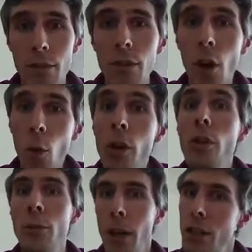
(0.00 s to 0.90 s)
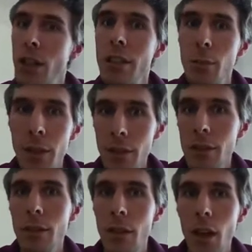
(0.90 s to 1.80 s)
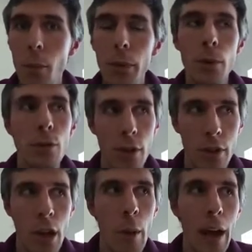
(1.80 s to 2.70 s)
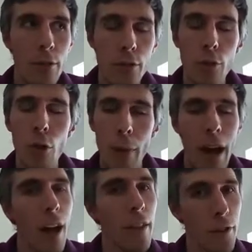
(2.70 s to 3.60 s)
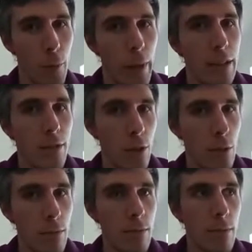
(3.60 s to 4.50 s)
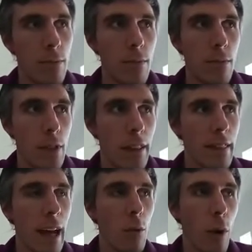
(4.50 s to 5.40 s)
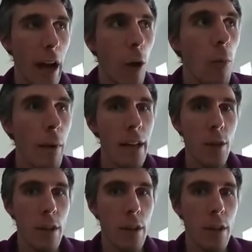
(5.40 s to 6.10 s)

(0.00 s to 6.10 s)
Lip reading: Know what your specialism is, but also know how to talk about other topics too. So I think that will help make you